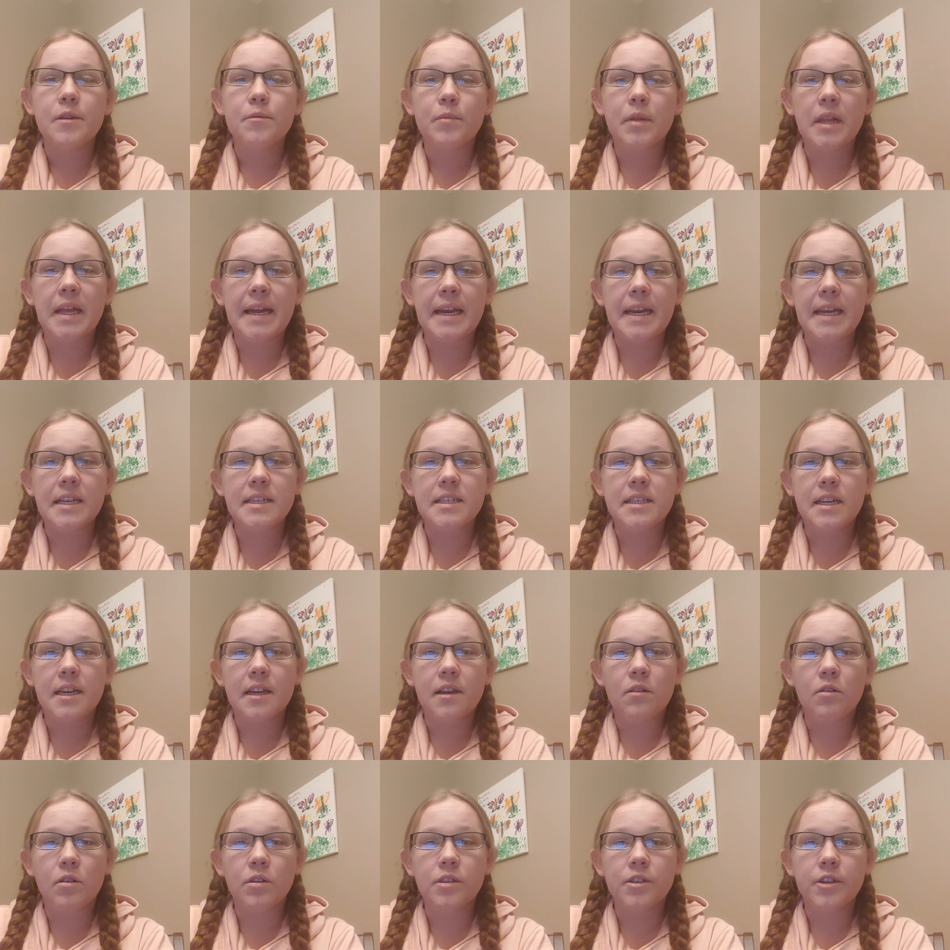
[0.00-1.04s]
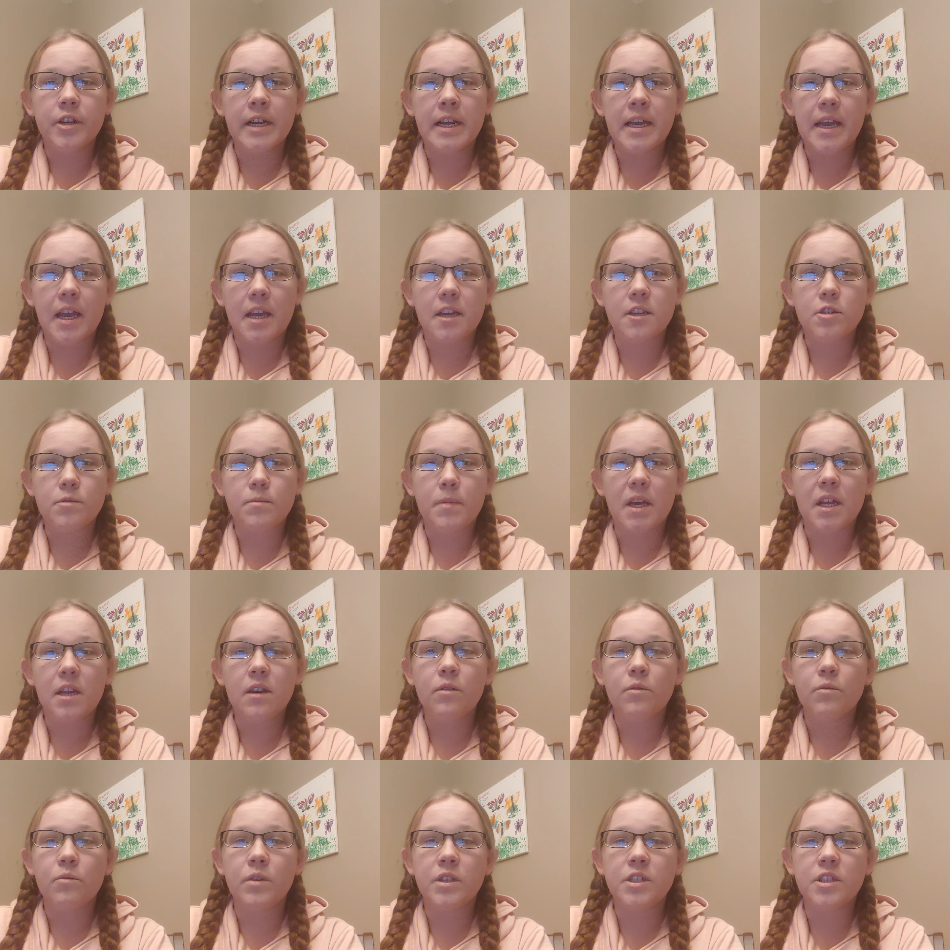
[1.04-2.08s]
planning stakeholder
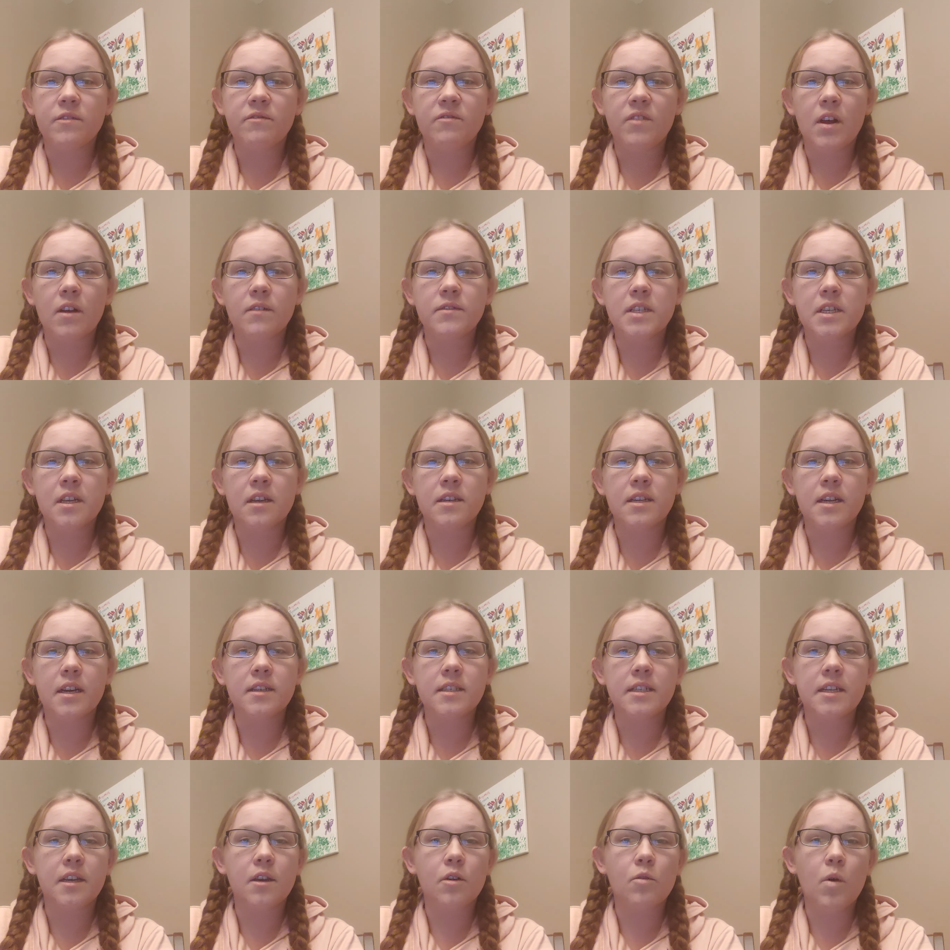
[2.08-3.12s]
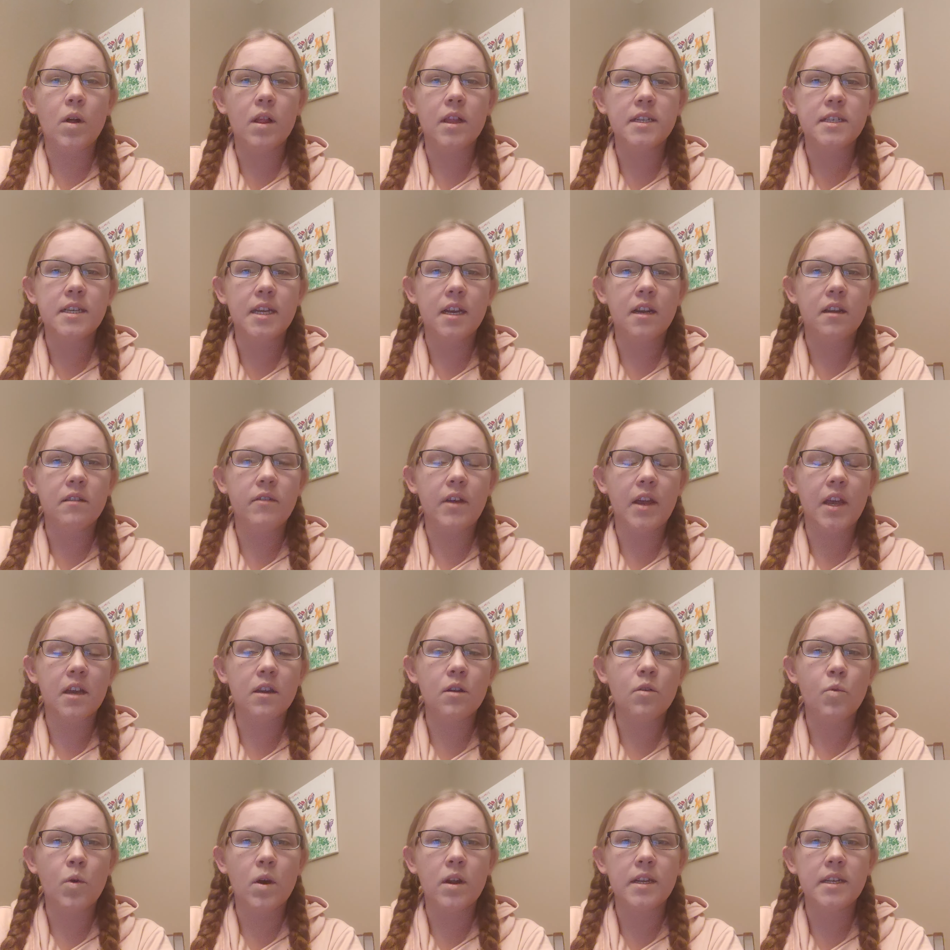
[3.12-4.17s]
engagement, which involves conducting qualitative
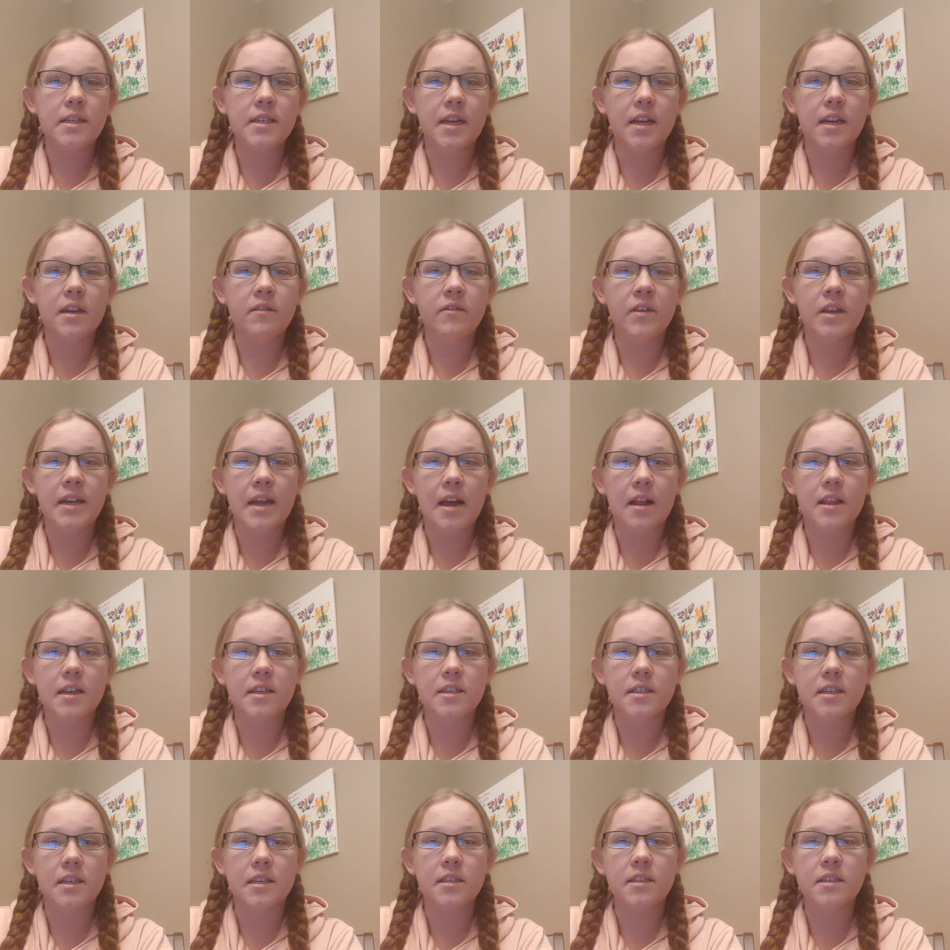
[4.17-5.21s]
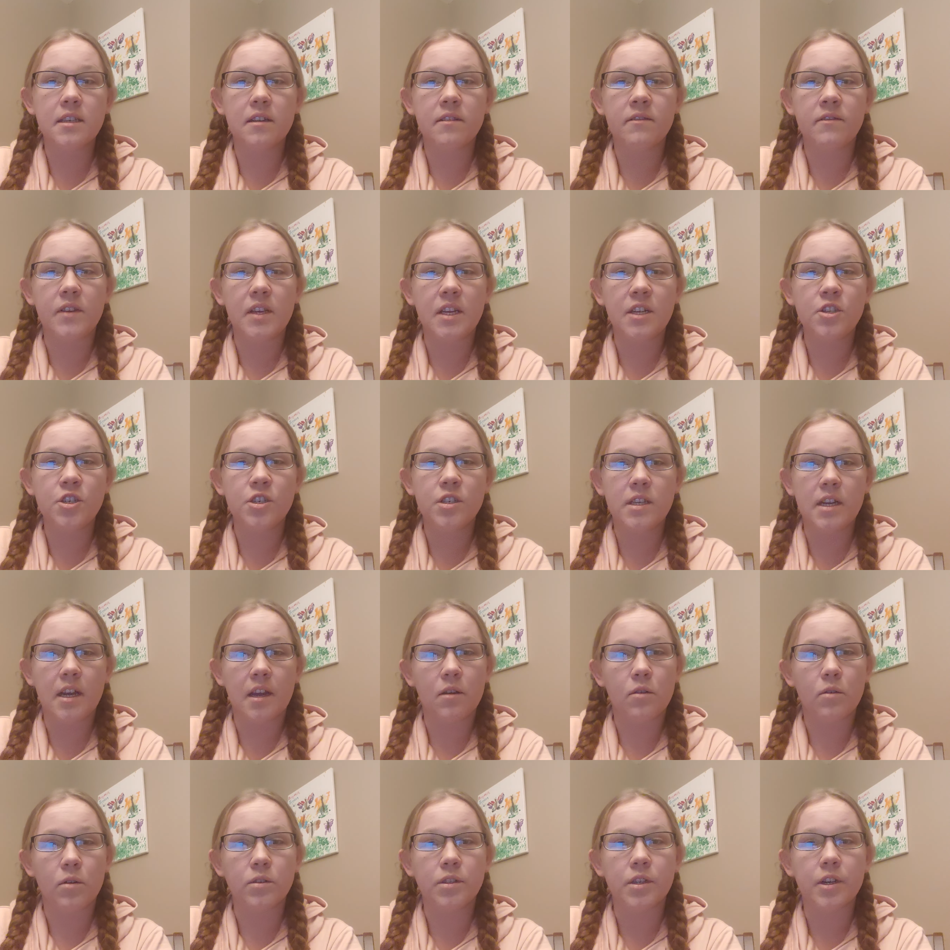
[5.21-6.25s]
and quantitative analysis of each
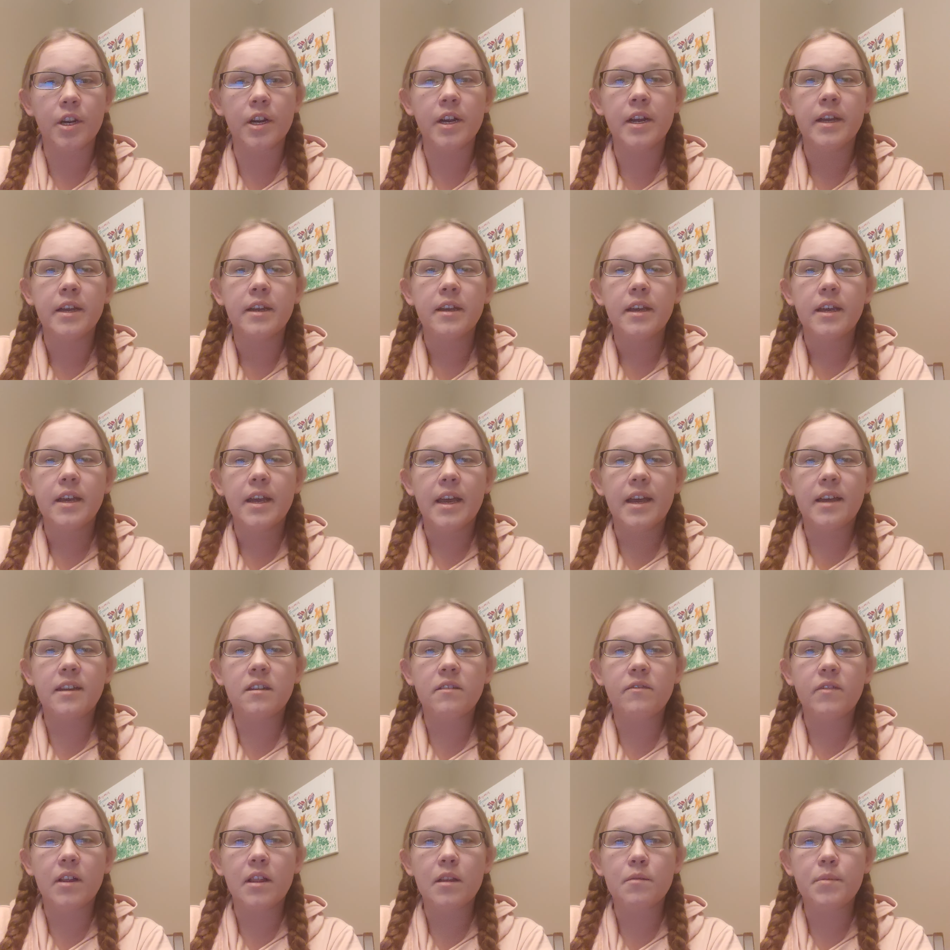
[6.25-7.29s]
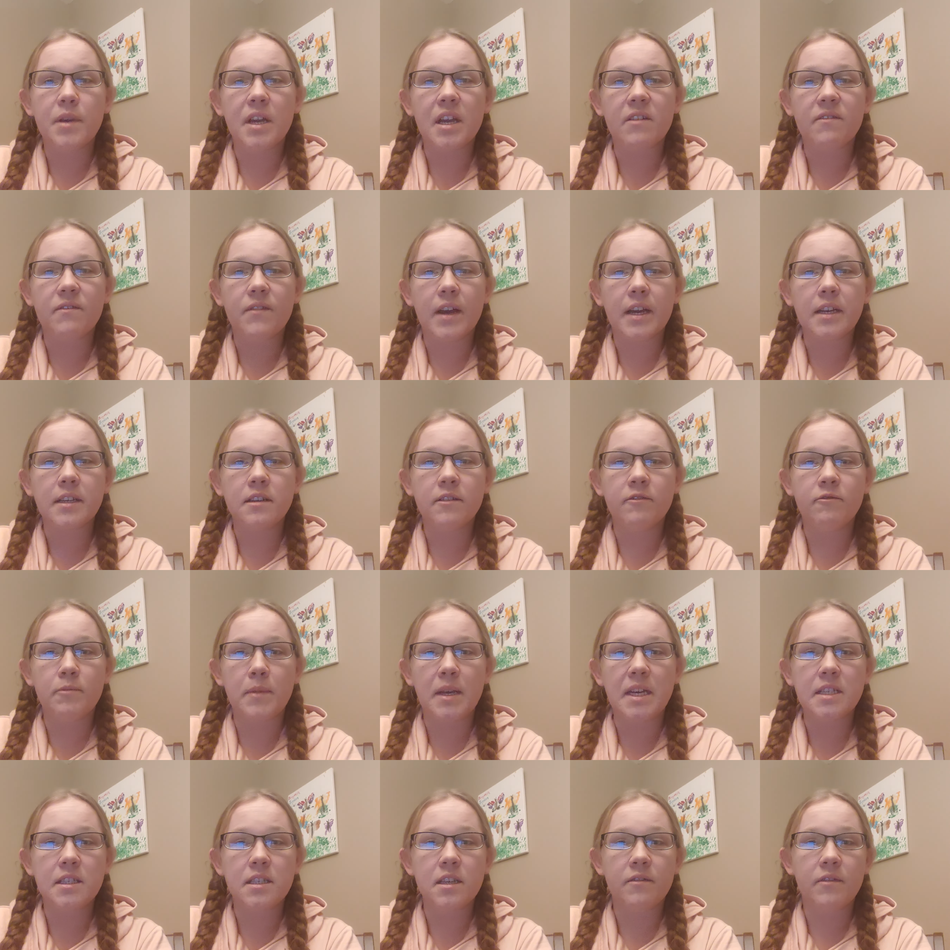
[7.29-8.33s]
stakeholder and developing effective
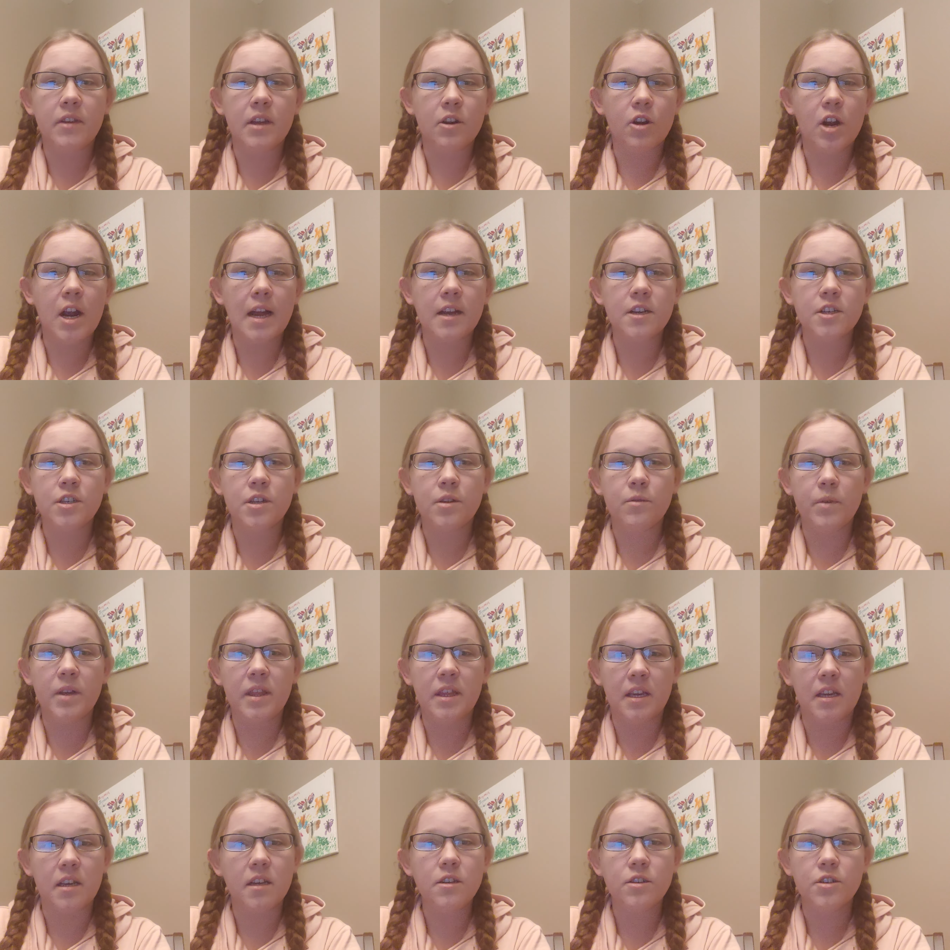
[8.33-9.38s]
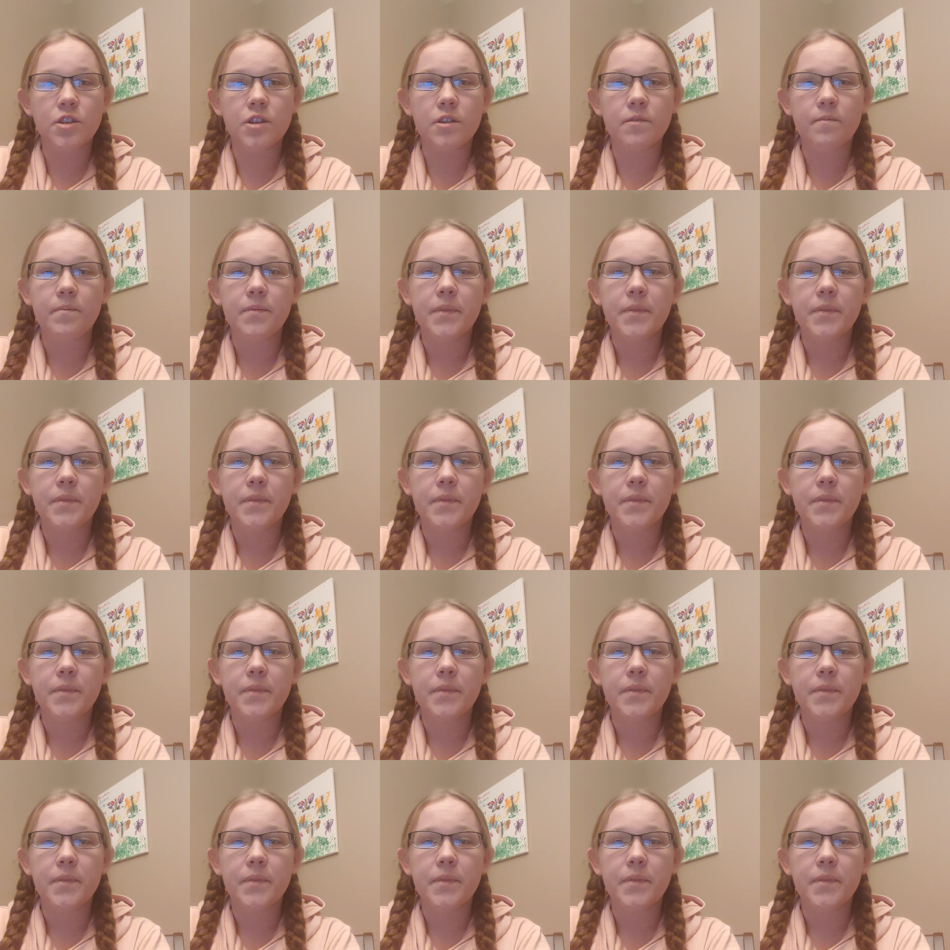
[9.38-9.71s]
means of interaction with each,